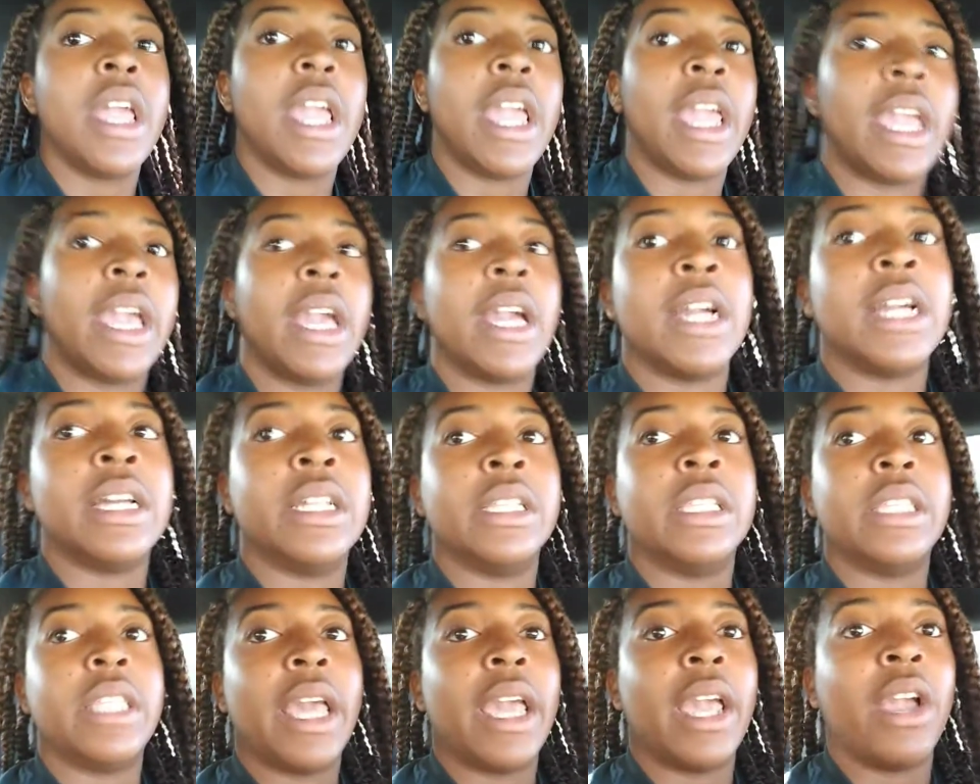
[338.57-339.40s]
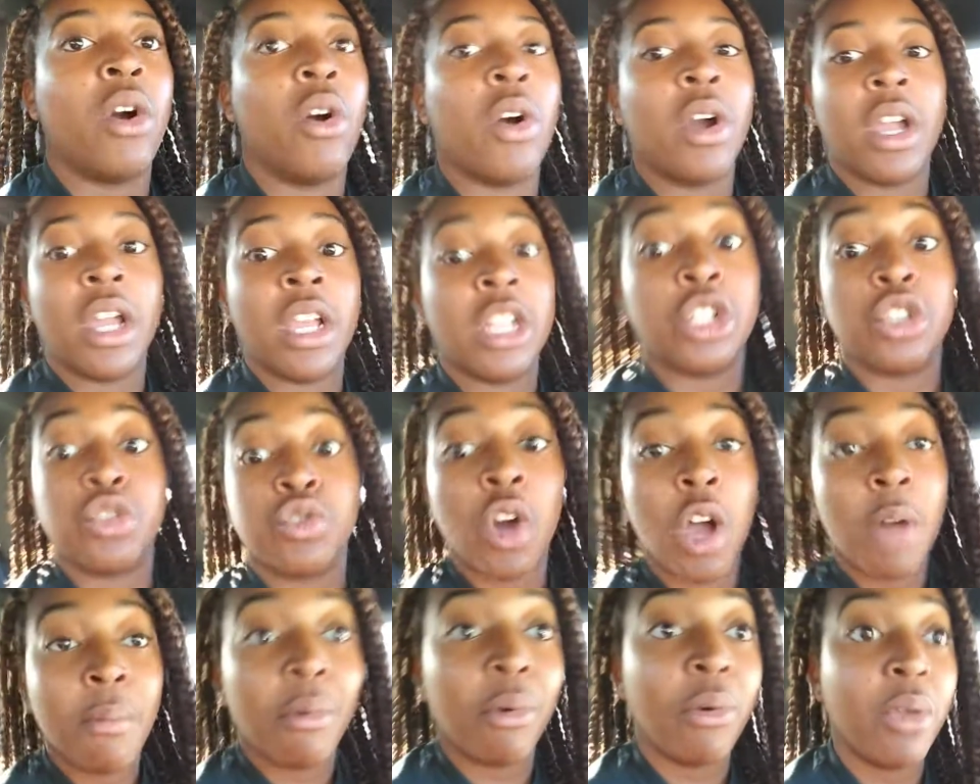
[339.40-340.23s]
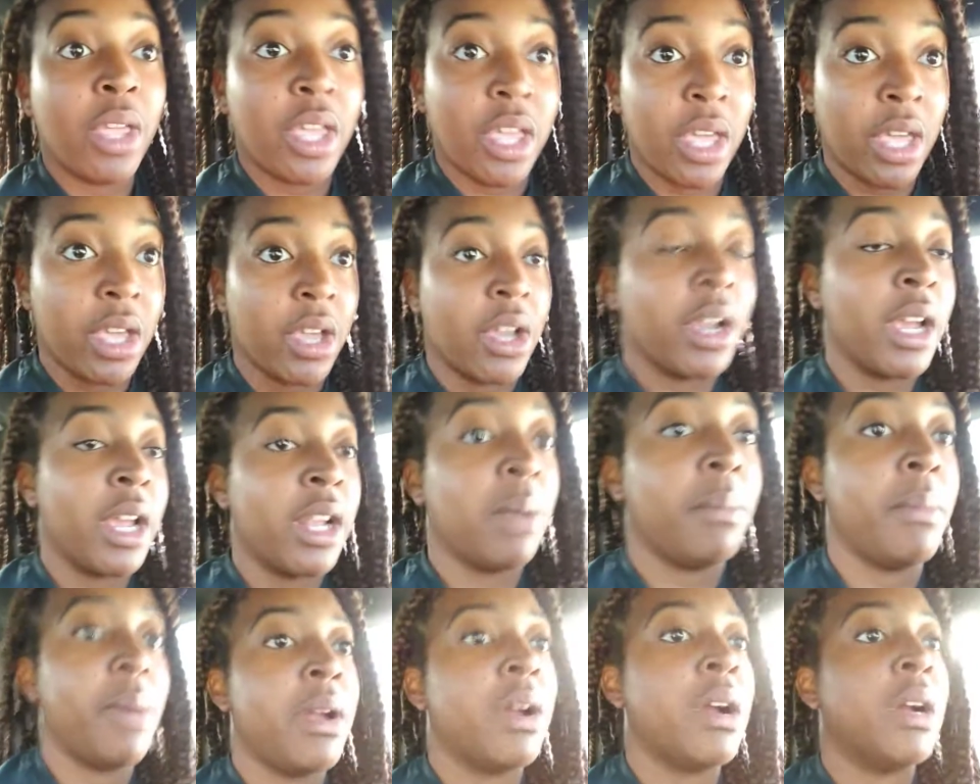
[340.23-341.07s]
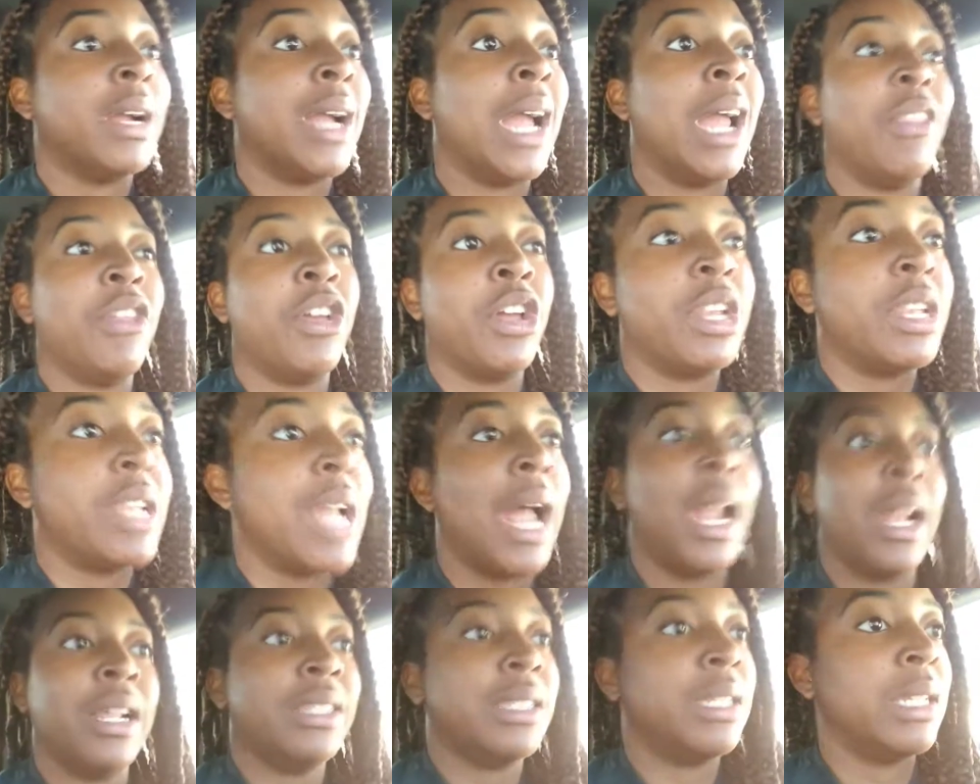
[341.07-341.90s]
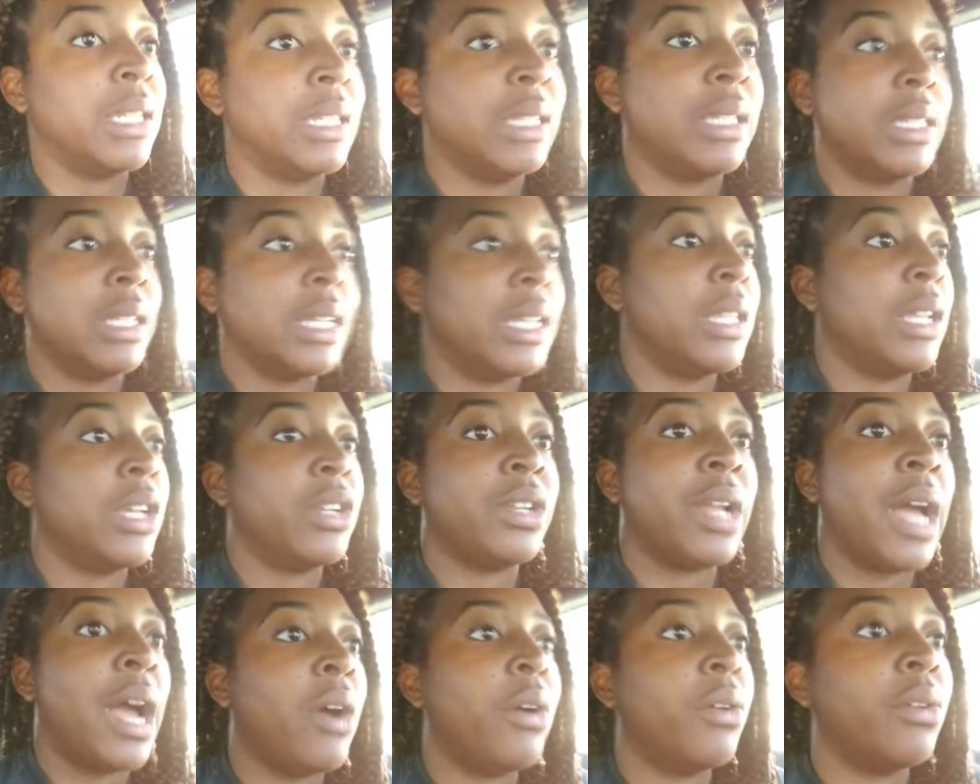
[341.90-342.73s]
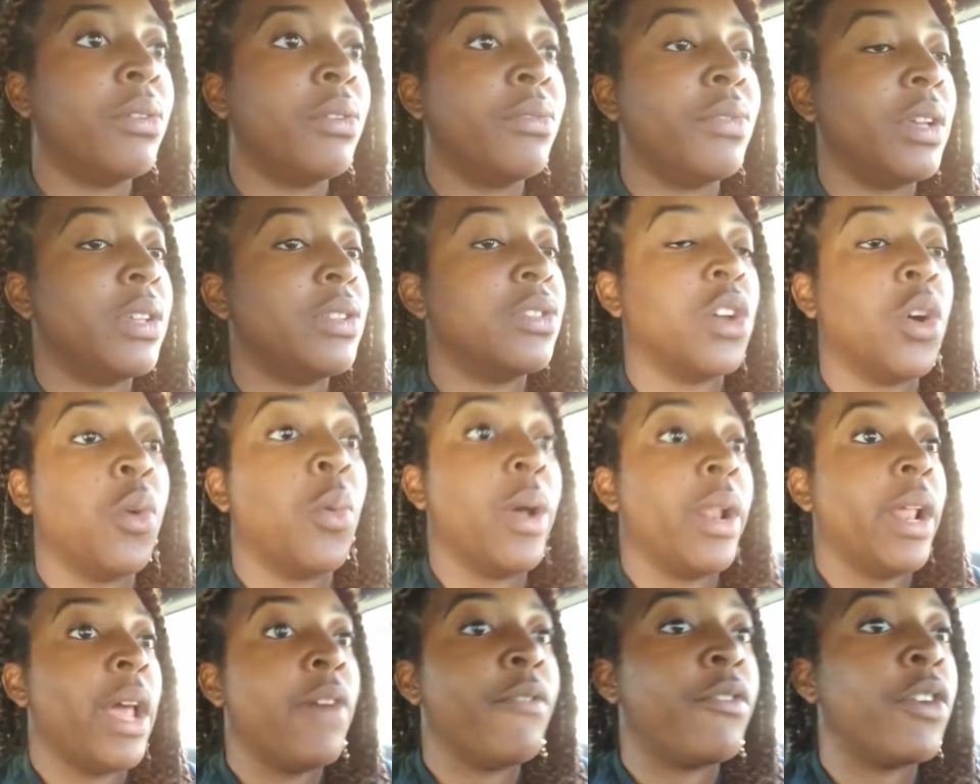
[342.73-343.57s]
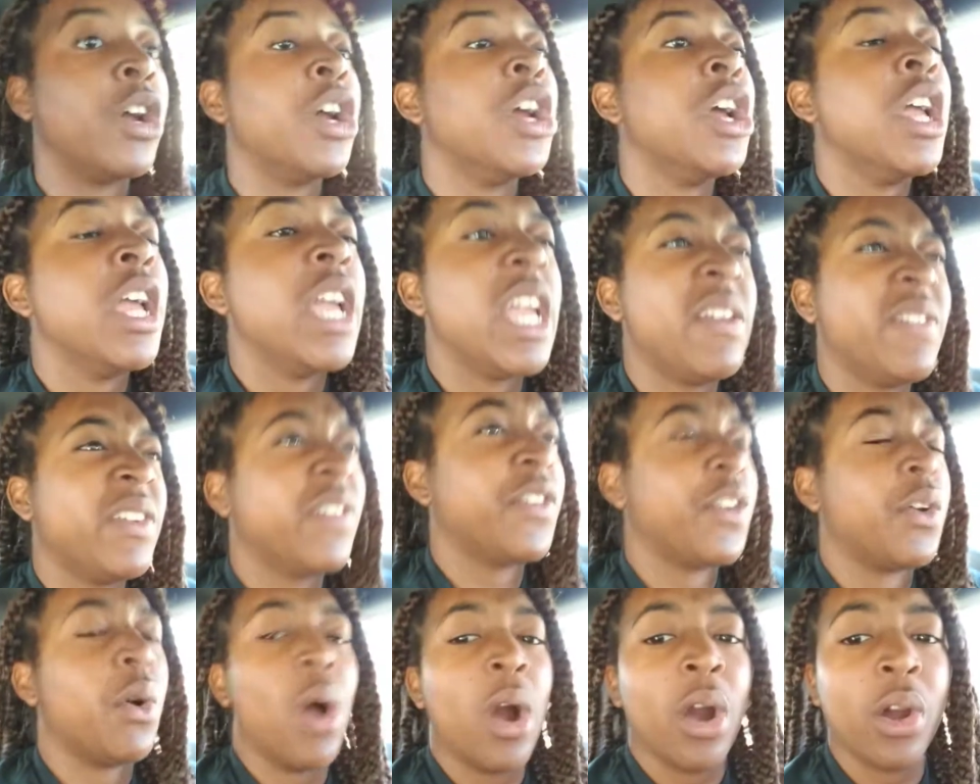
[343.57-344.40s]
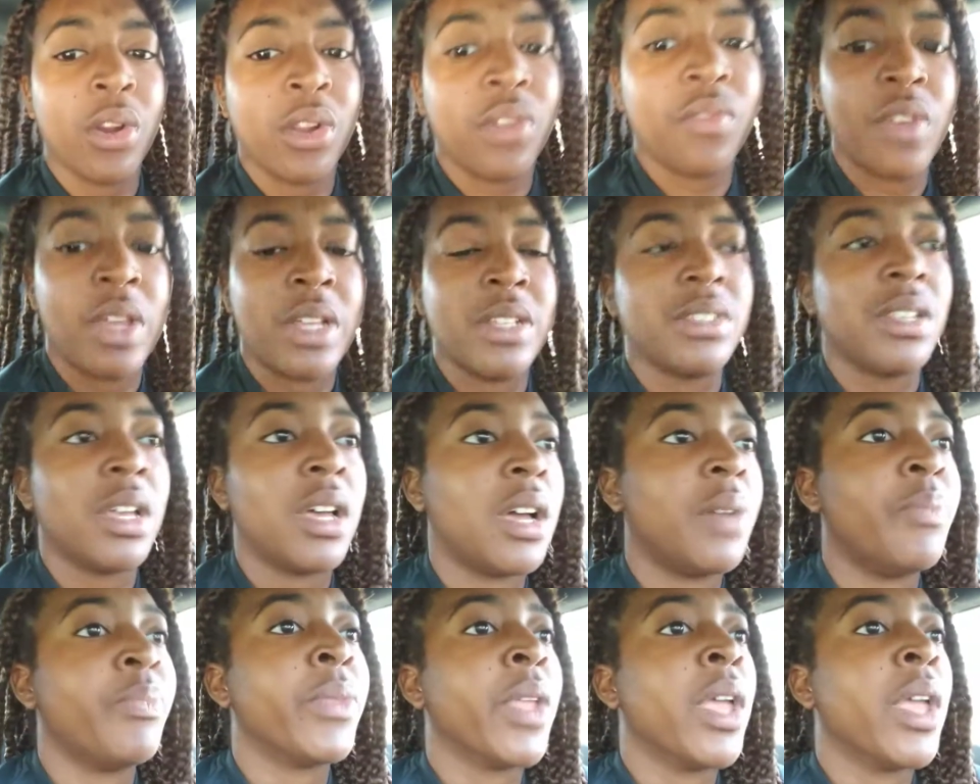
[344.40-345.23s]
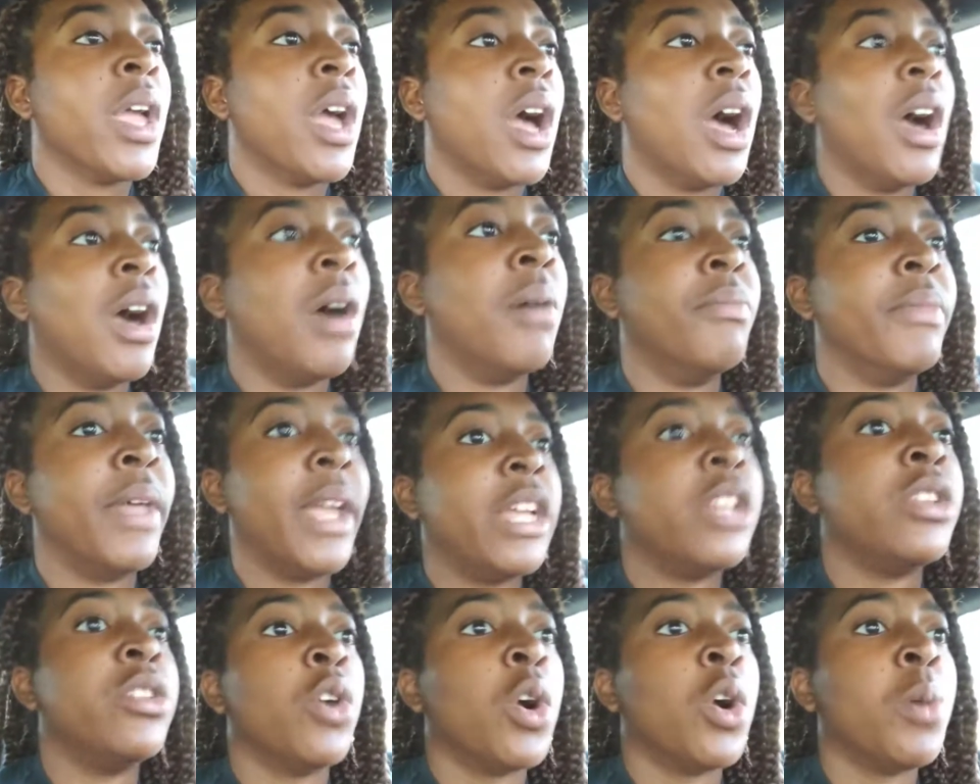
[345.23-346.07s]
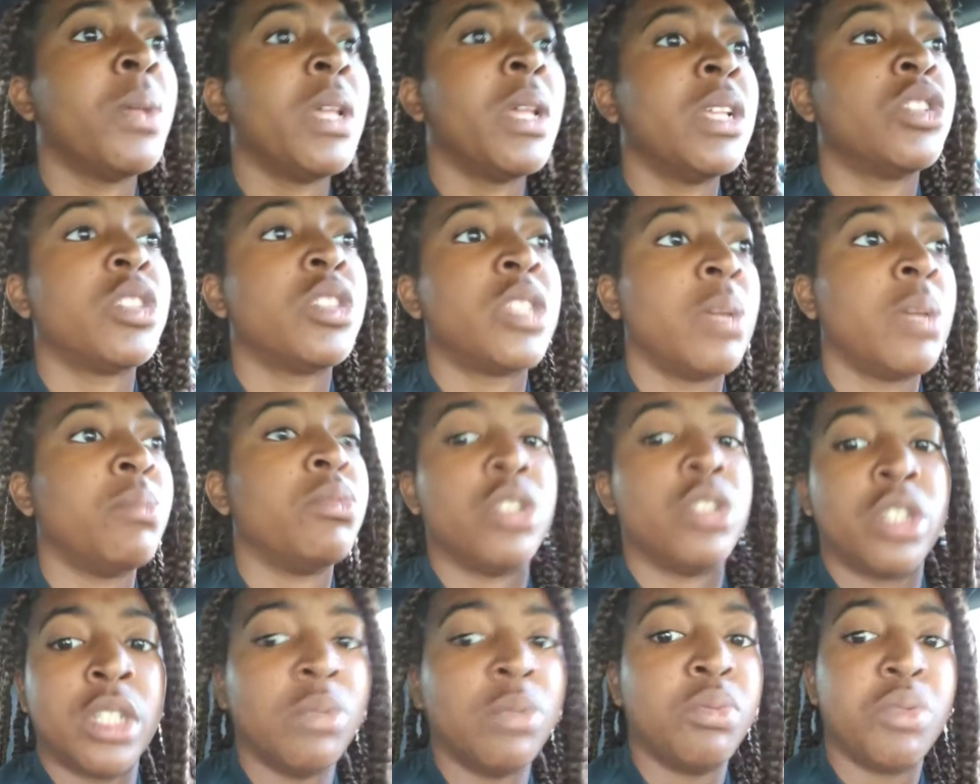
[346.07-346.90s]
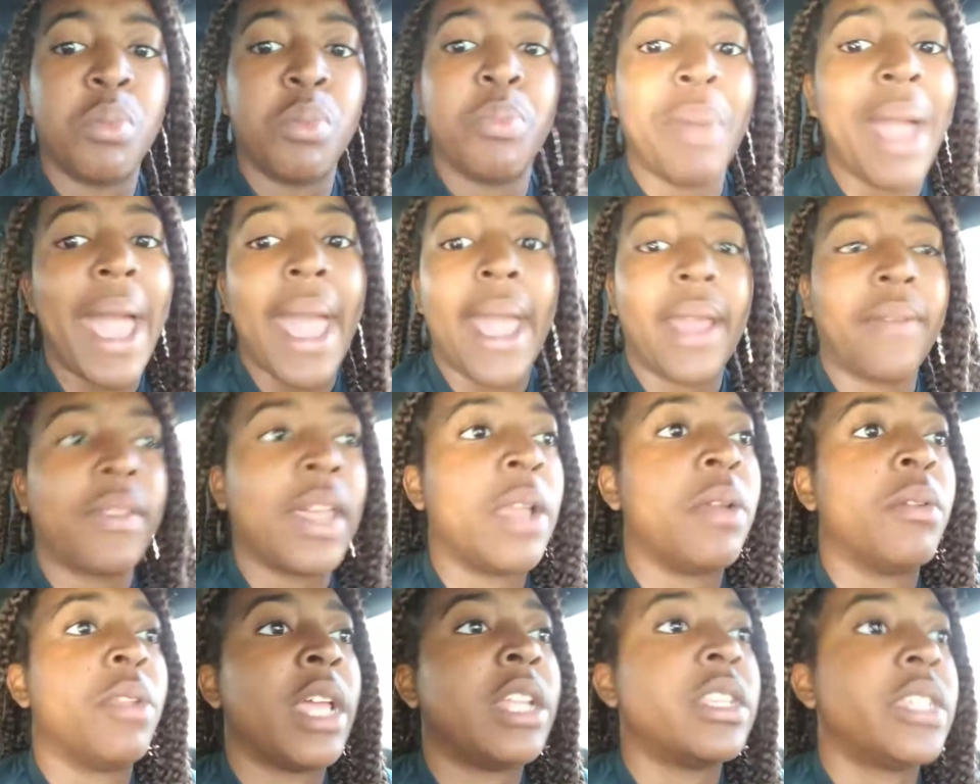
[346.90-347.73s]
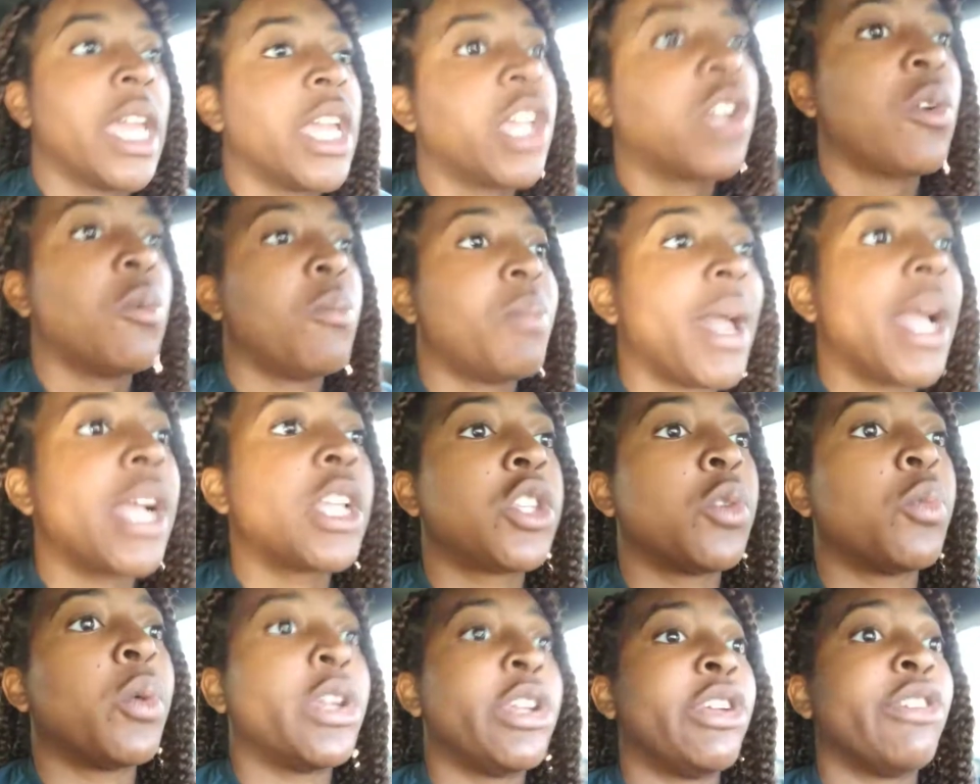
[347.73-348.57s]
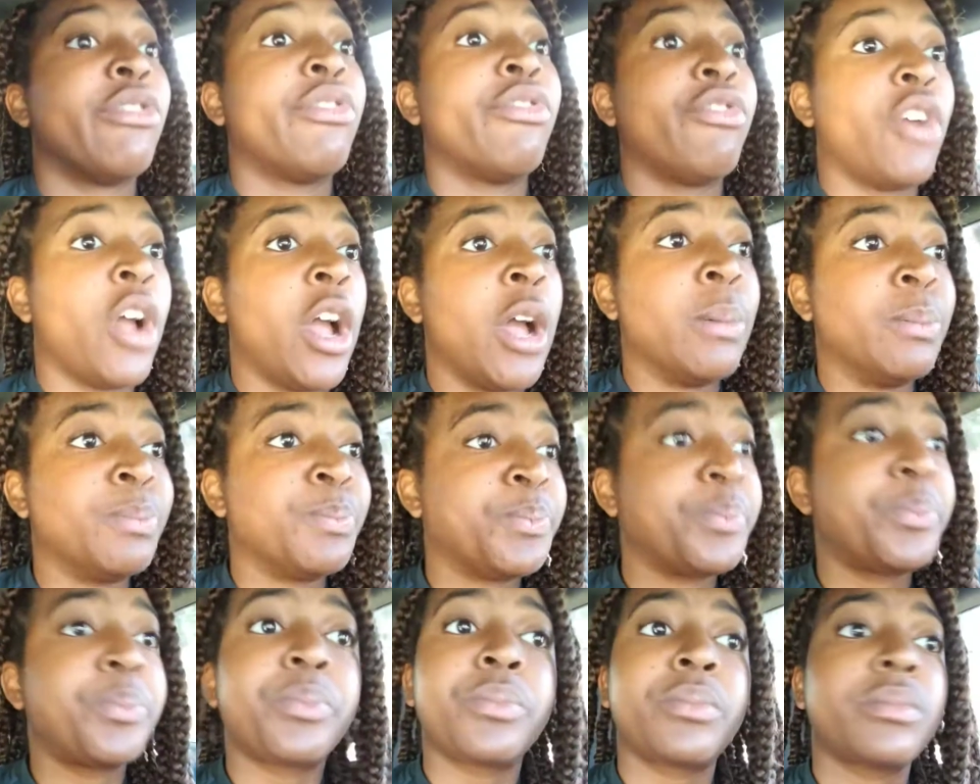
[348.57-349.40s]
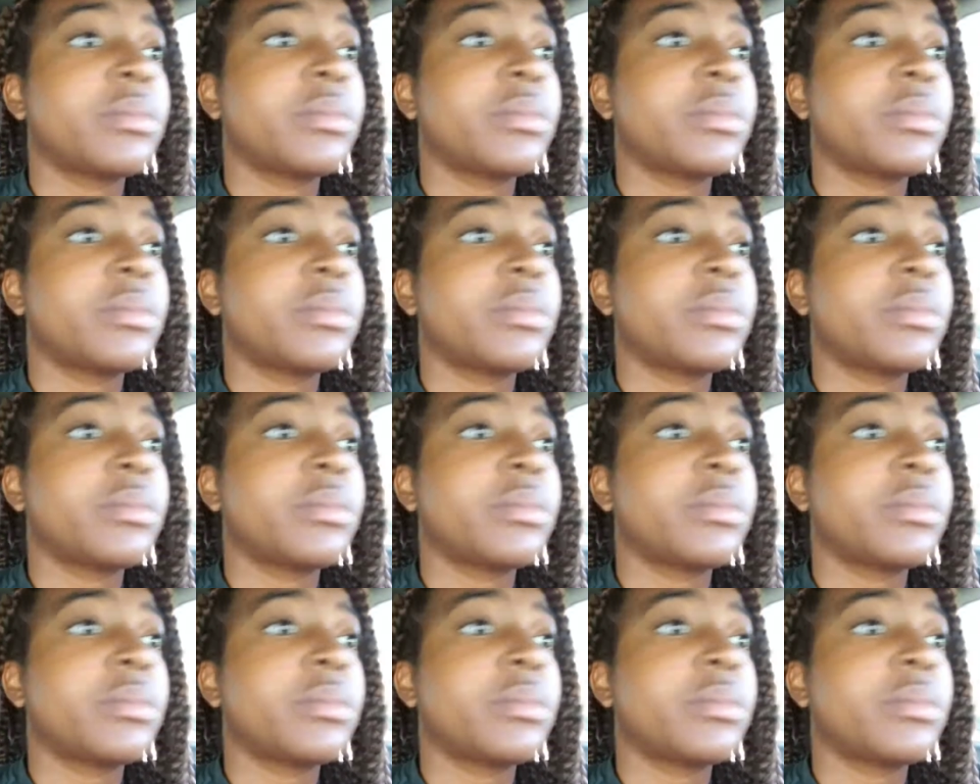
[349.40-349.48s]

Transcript: and they are in trouble here in America and they're not a citizen, they're not on a visa, whatever. Even if you are on a visa, um, they normally ship, ship you back. They, they take you back to where you're from.